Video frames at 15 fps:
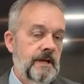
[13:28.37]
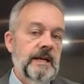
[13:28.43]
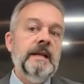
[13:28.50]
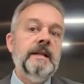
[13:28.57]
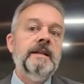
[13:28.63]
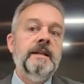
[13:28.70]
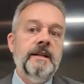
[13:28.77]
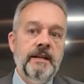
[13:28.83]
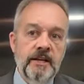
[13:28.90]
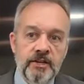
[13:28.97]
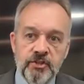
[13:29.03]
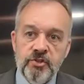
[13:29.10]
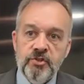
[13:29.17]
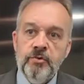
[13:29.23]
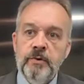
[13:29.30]
in the
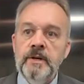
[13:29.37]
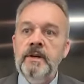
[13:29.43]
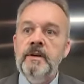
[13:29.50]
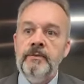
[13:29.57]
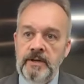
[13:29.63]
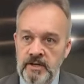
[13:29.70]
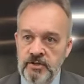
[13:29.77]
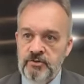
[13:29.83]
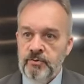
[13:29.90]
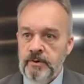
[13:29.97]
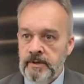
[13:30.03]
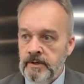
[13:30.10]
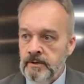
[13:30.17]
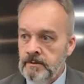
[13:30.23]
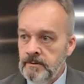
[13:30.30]
history of
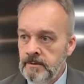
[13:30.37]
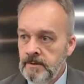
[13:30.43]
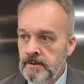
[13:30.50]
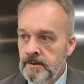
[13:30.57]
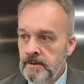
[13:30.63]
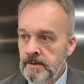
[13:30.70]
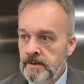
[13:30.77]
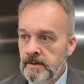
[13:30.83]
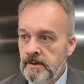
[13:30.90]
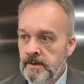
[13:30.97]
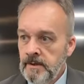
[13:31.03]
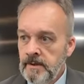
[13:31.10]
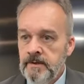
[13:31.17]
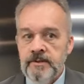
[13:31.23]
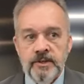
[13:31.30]
Israel
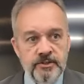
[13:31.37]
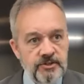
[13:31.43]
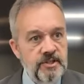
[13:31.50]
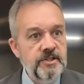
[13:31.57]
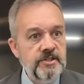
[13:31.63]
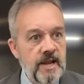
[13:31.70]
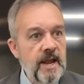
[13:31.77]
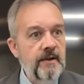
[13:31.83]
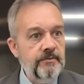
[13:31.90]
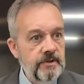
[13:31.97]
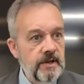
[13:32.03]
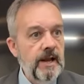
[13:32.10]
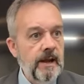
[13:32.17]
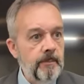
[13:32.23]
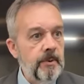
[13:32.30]
does this have
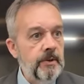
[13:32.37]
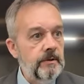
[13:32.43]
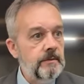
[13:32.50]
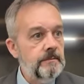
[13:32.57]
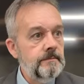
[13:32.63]
to happen?